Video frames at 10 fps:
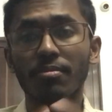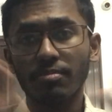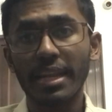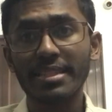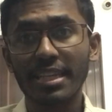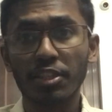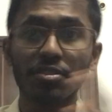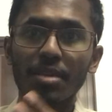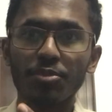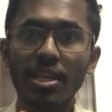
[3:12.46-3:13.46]
next set of
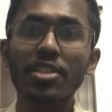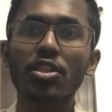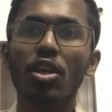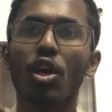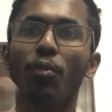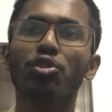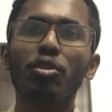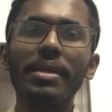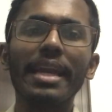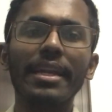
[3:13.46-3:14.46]
subjects which you'll
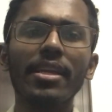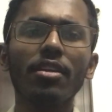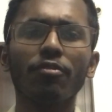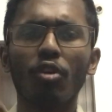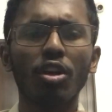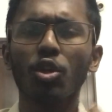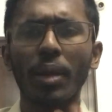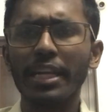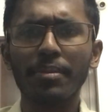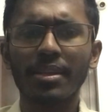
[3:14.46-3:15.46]
be getting for
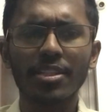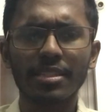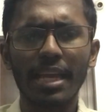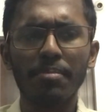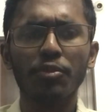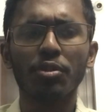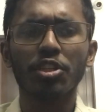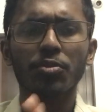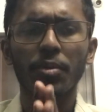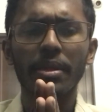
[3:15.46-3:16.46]
20 minutes time
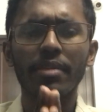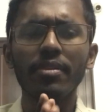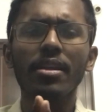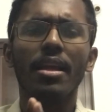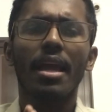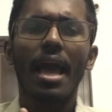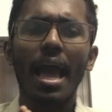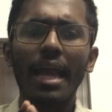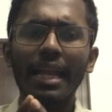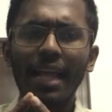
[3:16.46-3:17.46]
duration would be given.
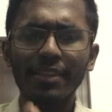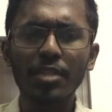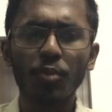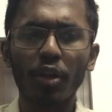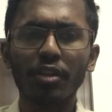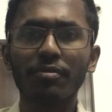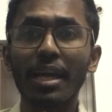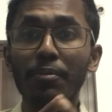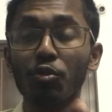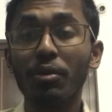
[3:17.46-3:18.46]
And at this point of
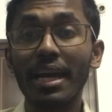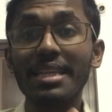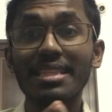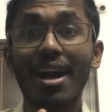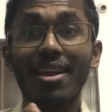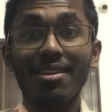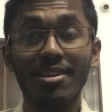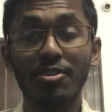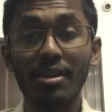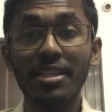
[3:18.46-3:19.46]
time, you guys are
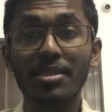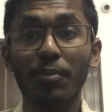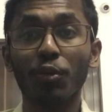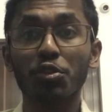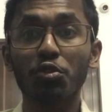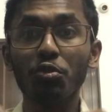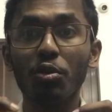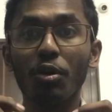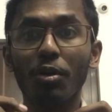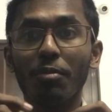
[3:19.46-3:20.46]
literally supposed to
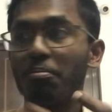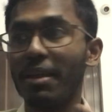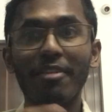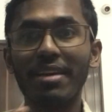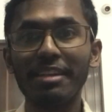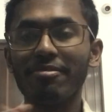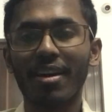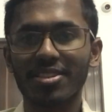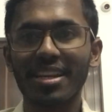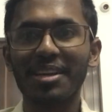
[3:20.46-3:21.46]
play a very
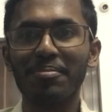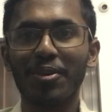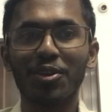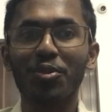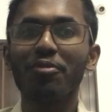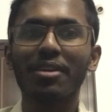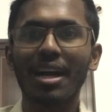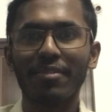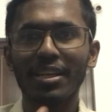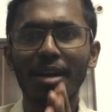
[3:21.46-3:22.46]
fast track important role for
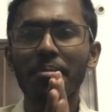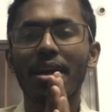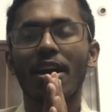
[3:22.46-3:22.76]
covering up